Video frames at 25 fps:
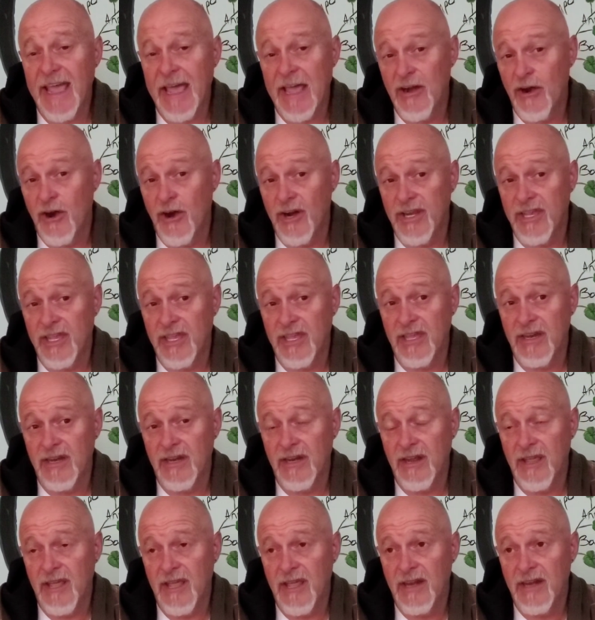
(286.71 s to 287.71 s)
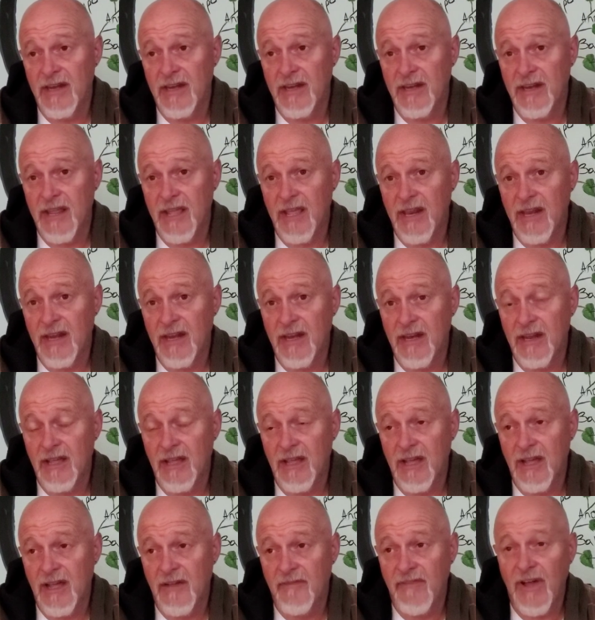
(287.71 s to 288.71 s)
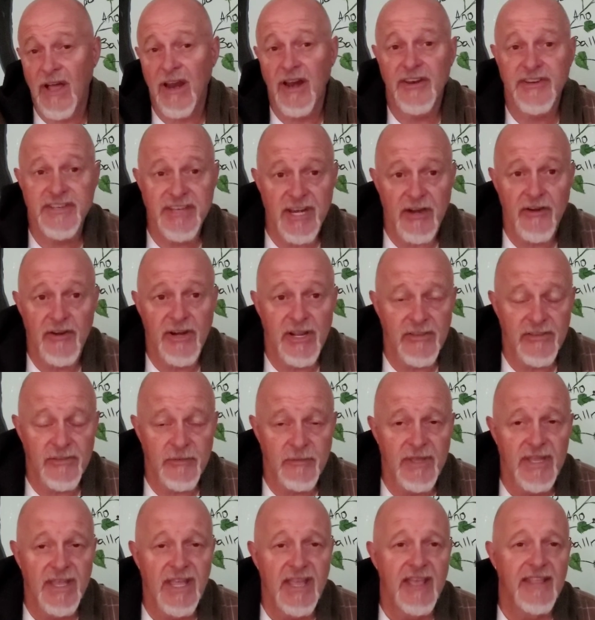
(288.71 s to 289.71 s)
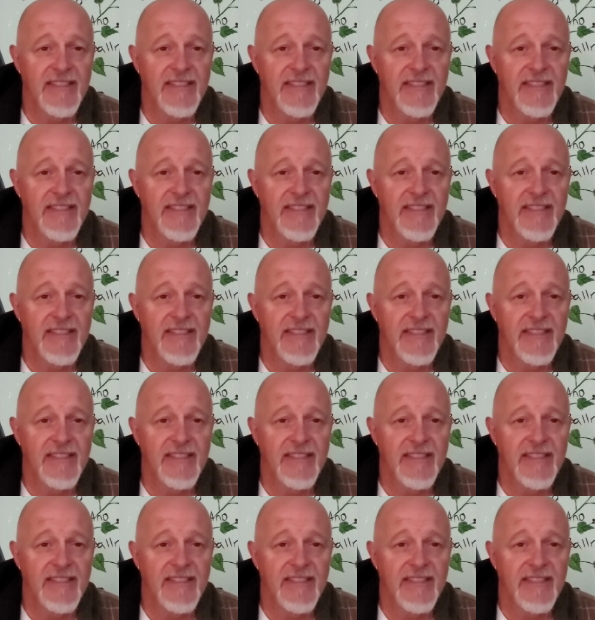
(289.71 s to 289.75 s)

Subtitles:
anarchy and voluntarism.